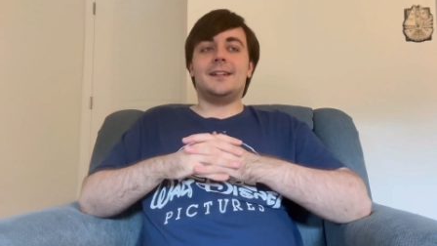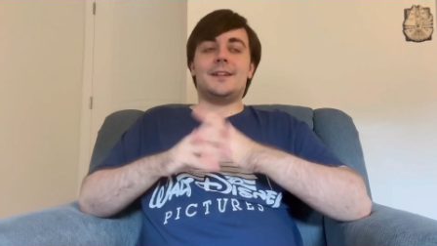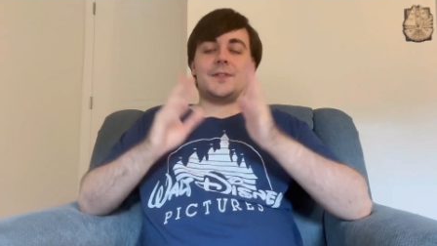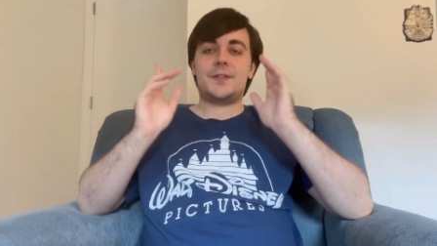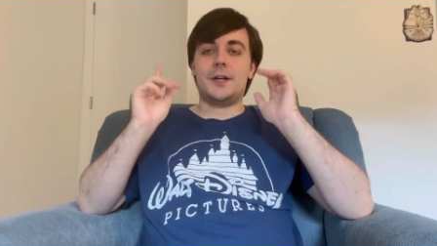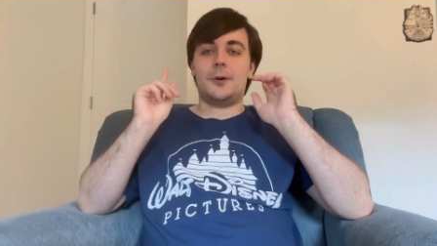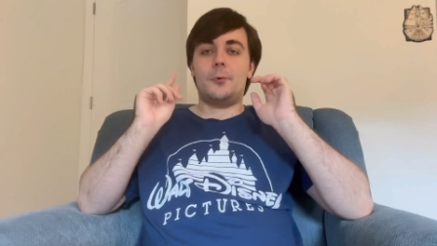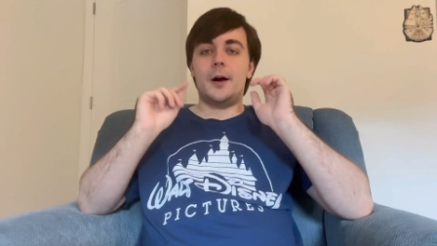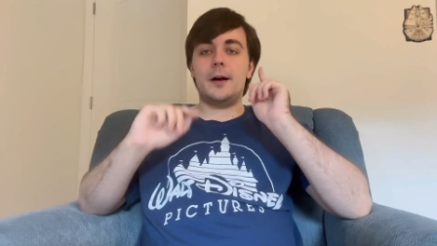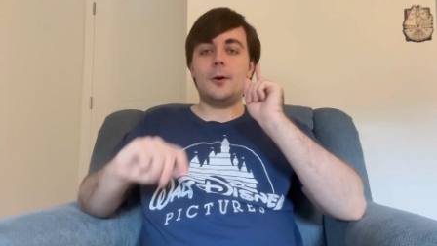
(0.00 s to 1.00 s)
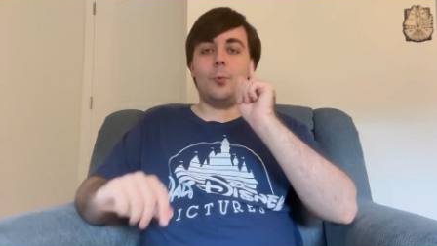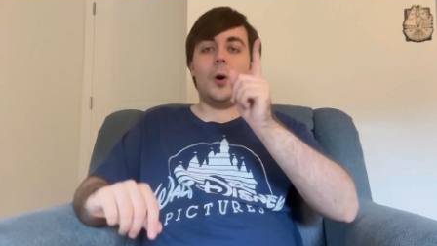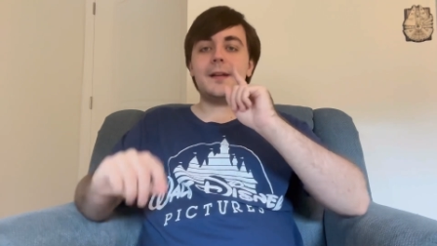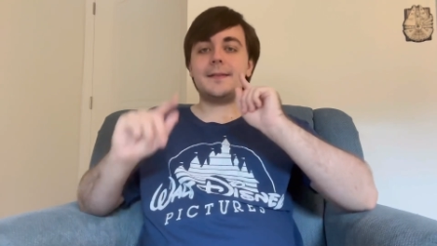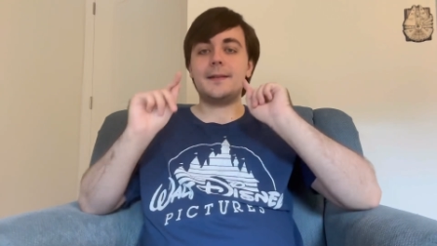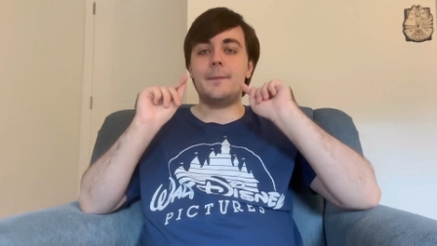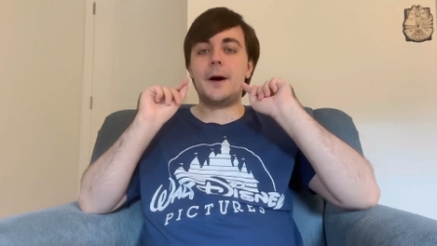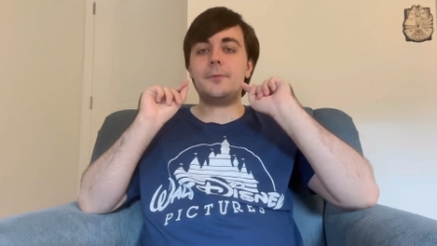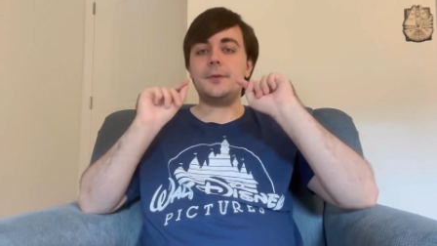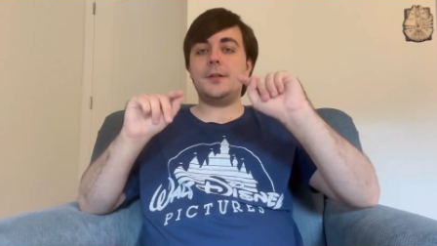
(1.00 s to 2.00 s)
So, what
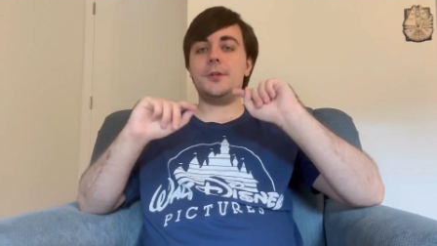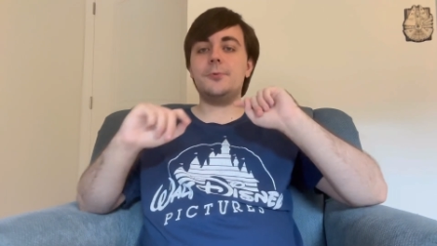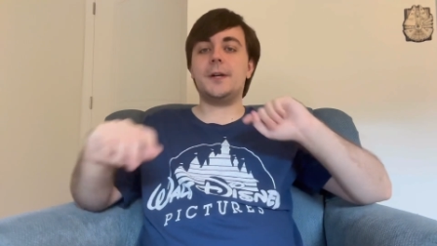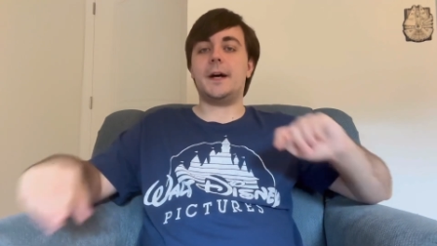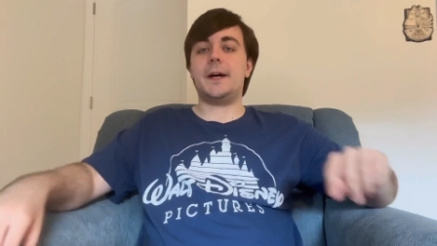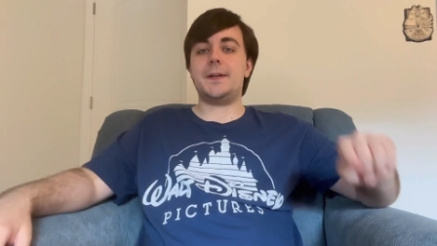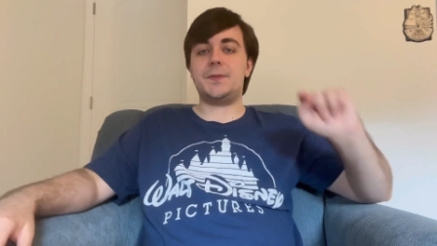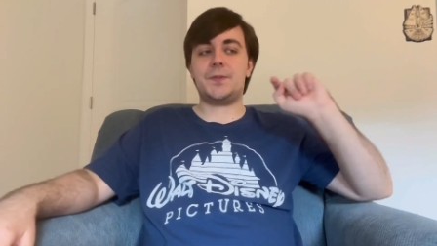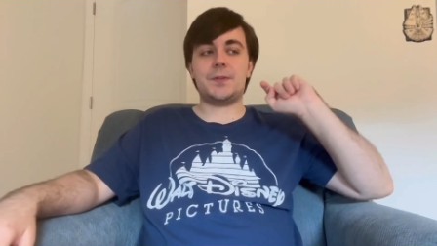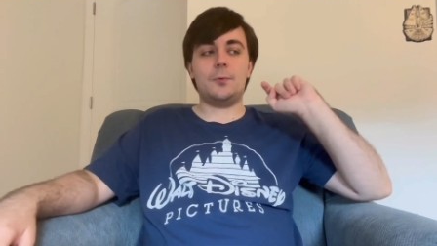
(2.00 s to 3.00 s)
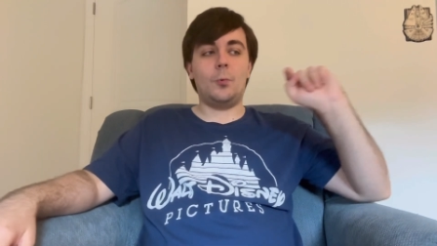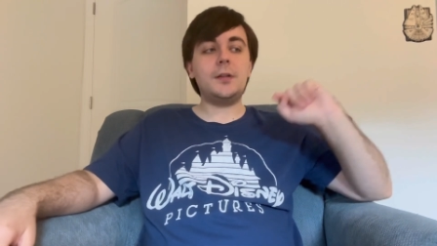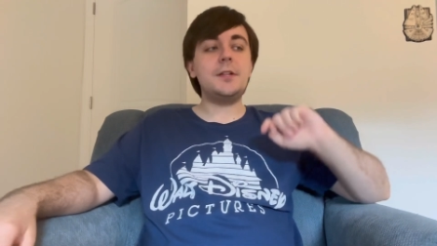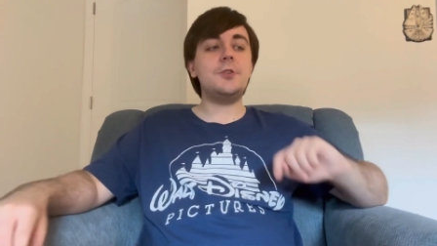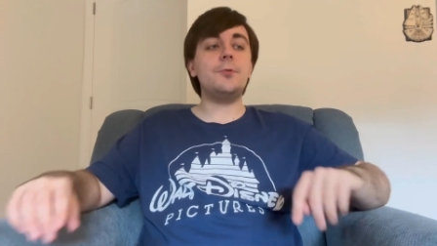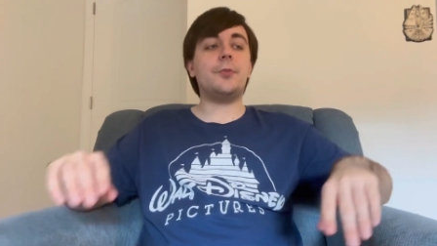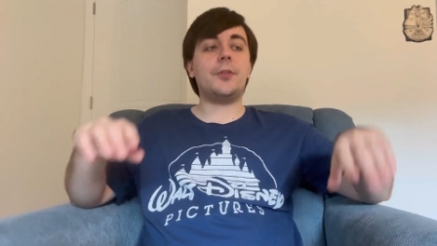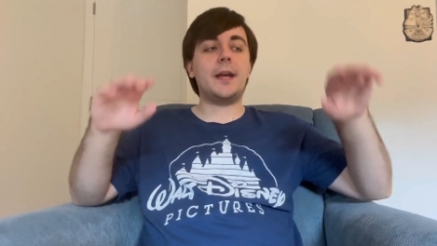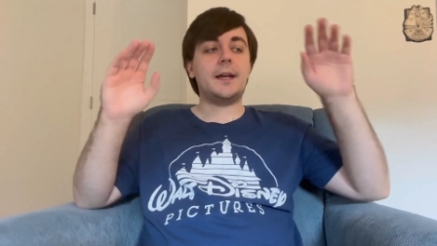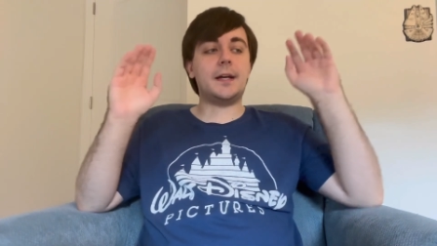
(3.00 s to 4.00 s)
about you guys? What did you
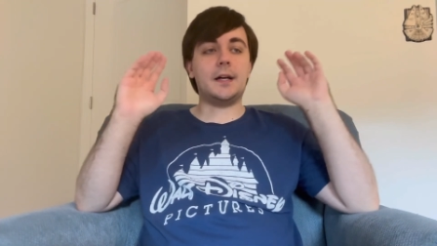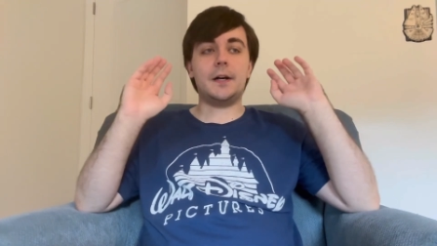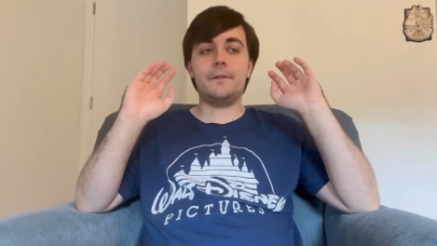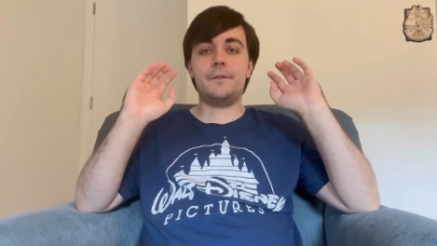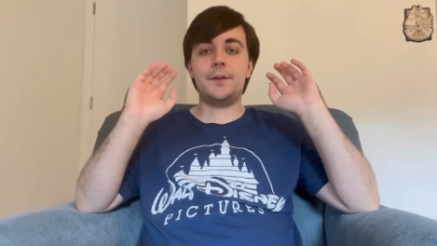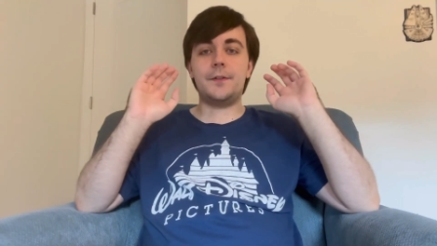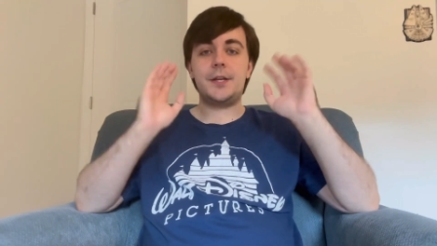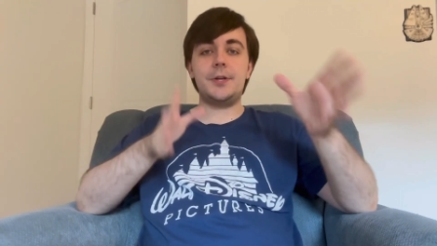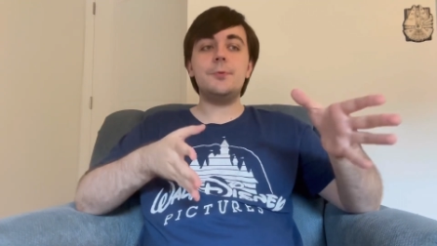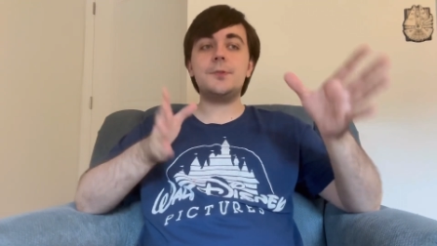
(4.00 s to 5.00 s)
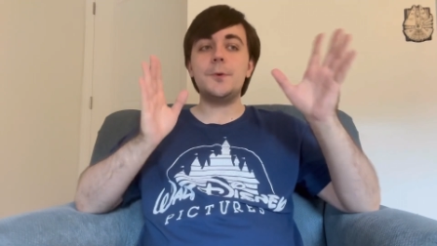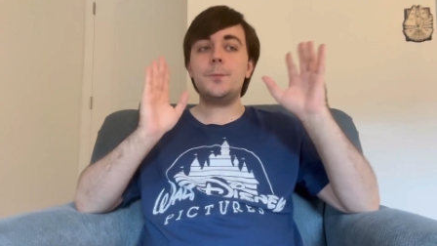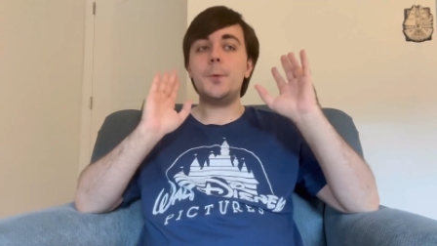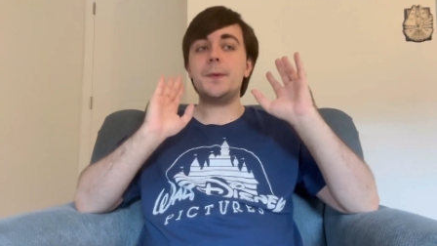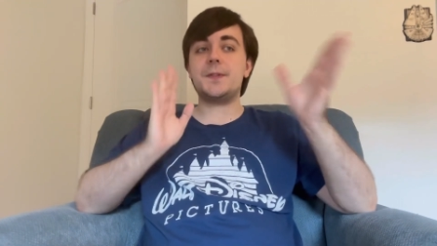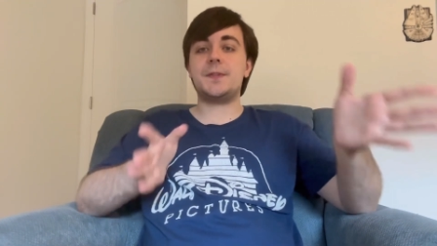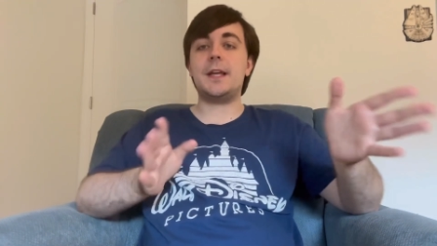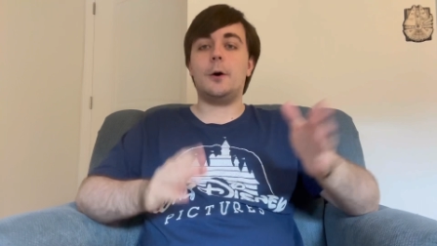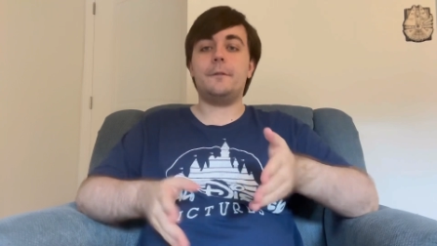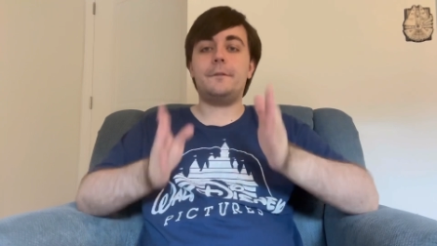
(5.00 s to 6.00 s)
think of the YouTube poop
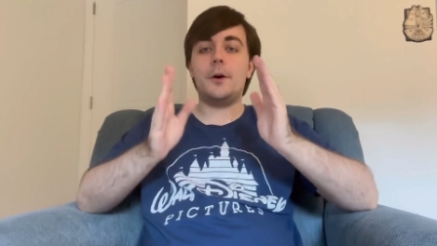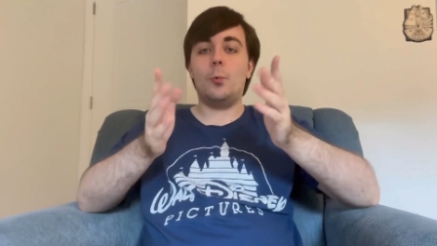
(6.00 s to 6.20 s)
itself?